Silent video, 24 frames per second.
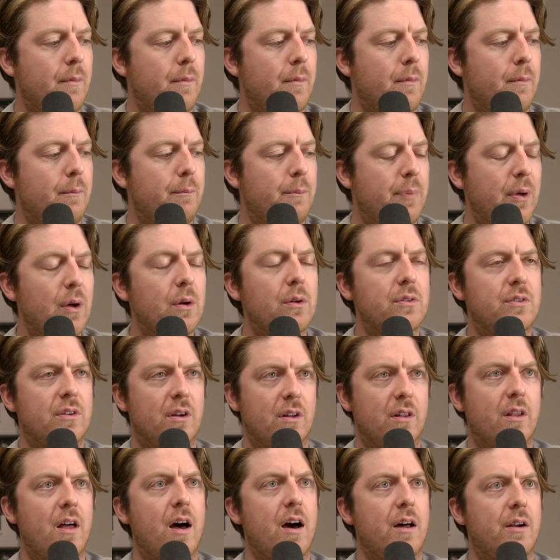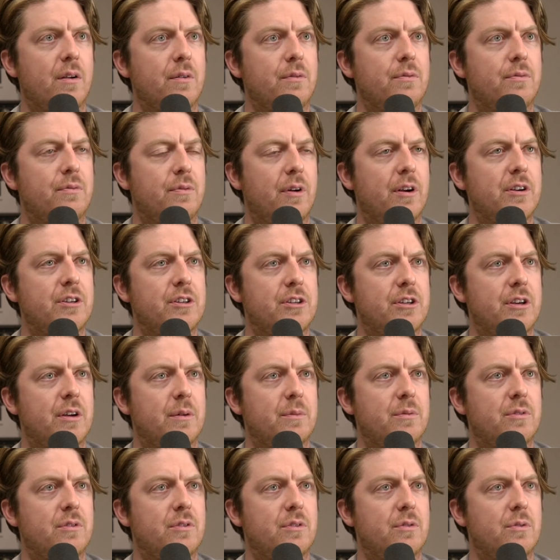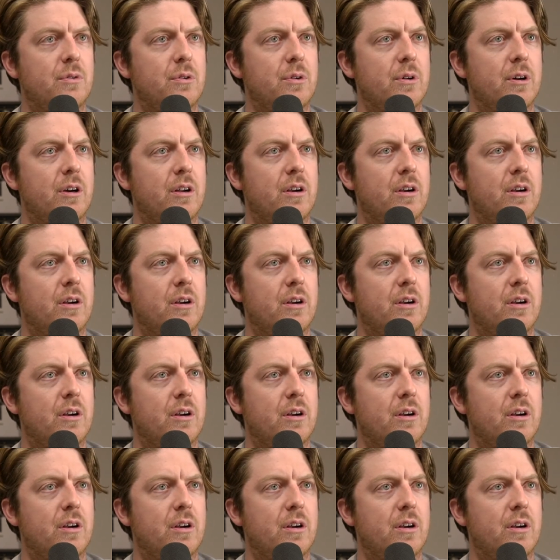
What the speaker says: built a lot of friendships through it.